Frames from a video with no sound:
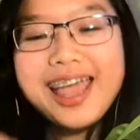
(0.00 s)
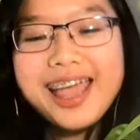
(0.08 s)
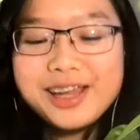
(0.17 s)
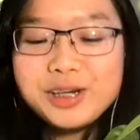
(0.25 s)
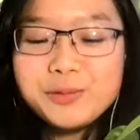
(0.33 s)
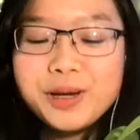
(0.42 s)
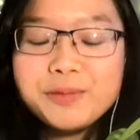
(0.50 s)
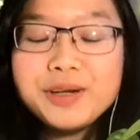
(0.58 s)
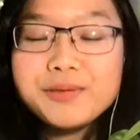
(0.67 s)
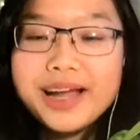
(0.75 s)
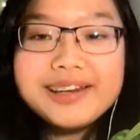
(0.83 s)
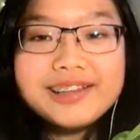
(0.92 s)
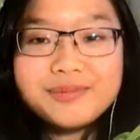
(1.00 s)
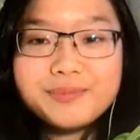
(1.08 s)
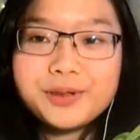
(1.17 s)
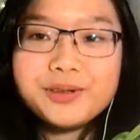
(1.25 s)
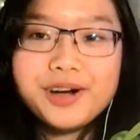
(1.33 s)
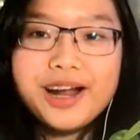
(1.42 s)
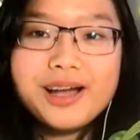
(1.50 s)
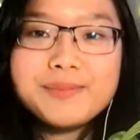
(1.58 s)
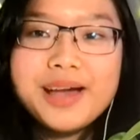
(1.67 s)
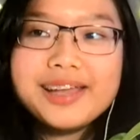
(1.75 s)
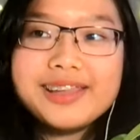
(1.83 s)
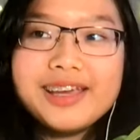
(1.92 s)
and when we ran this
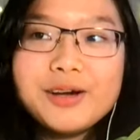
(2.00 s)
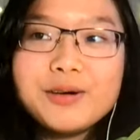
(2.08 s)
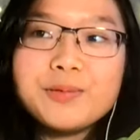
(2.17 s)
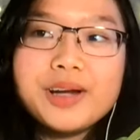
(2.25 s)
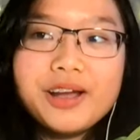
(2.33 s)
program, I think mm.